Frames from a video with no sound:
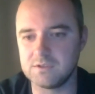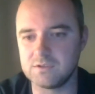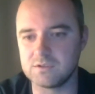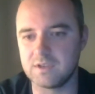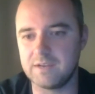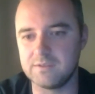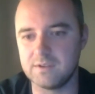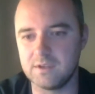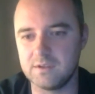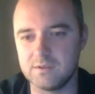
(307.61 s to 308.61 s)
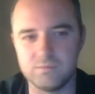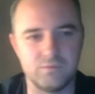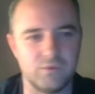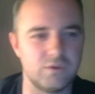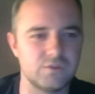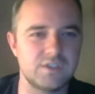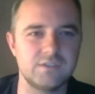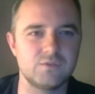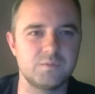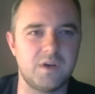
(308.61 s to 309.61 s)
has just left the the Royal
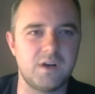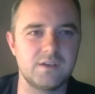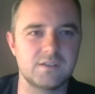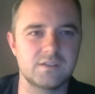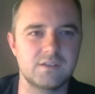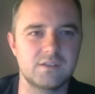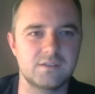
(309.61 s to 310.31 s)
Signals, Marcus.